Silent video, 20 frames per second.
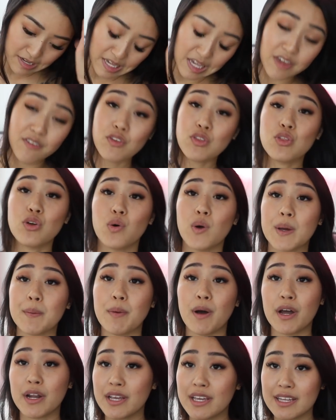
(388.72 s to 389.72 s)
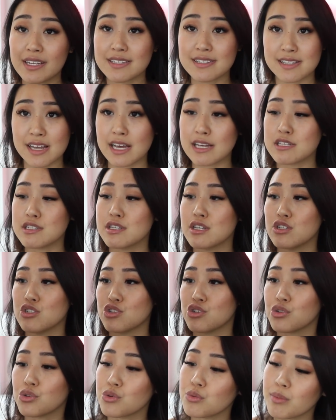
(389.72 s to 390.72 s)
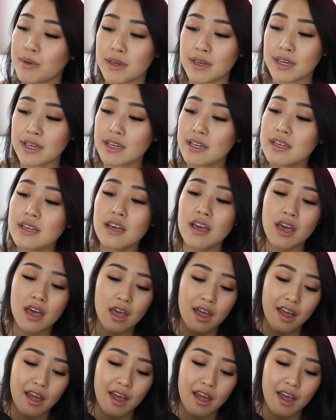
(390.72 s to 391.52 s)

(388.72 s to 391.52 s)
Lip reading: Even though I bought it in a size too big,